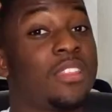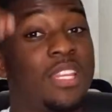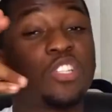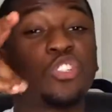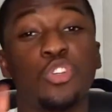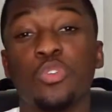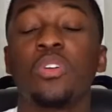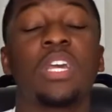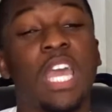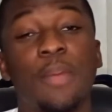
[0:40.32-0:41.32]
This shoe
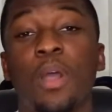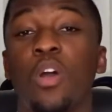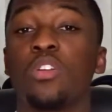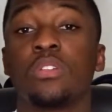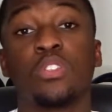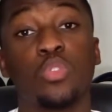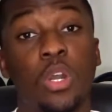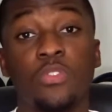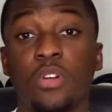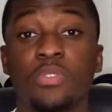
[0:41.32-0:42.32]
came out on the
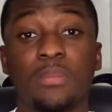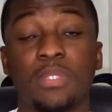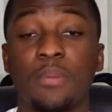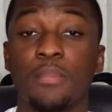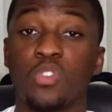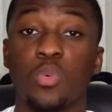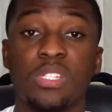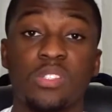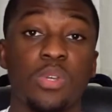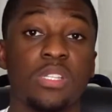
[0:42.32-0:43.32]
12th of September
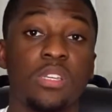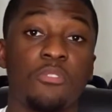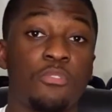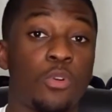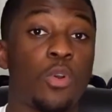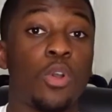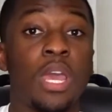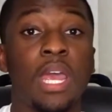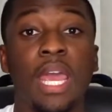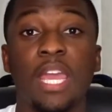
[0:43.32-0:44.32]
2020 for
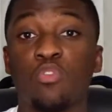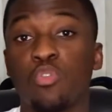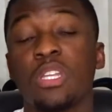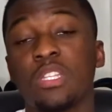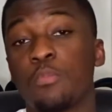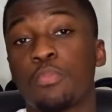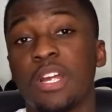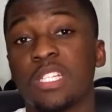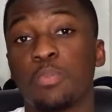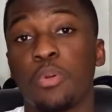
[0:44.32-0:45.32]
a retail
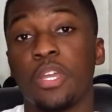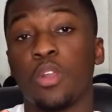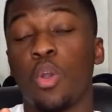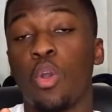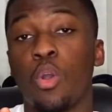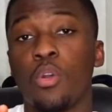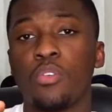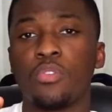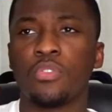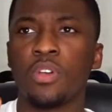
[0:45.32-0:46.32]
price point
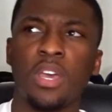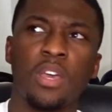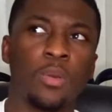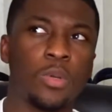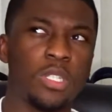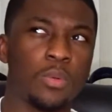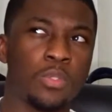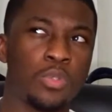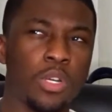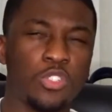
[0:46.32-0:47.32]
of, was it
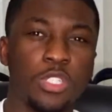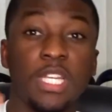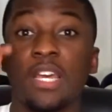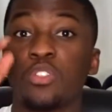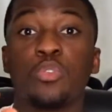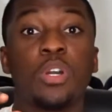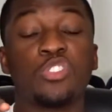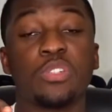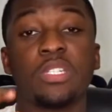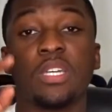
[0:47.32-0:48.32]
200? Yeah,
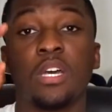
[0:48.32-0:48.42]
200.